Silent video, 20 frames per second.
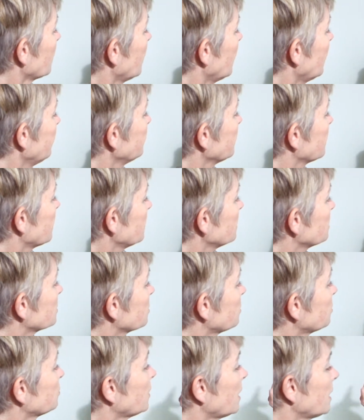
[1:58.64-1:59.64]
and the kids
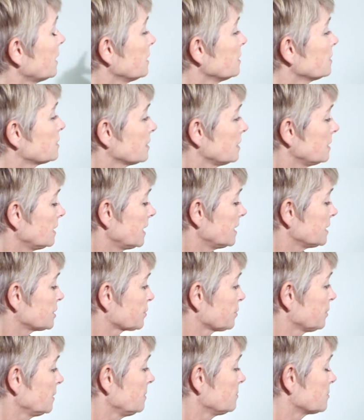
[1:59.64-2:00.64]
go running to the ice
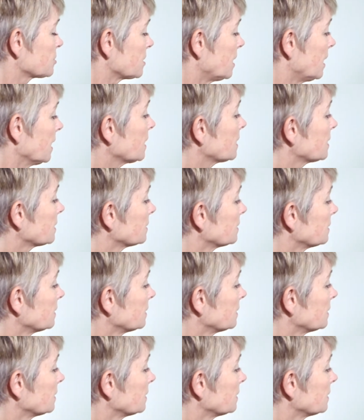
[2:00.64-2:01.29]
cream truck.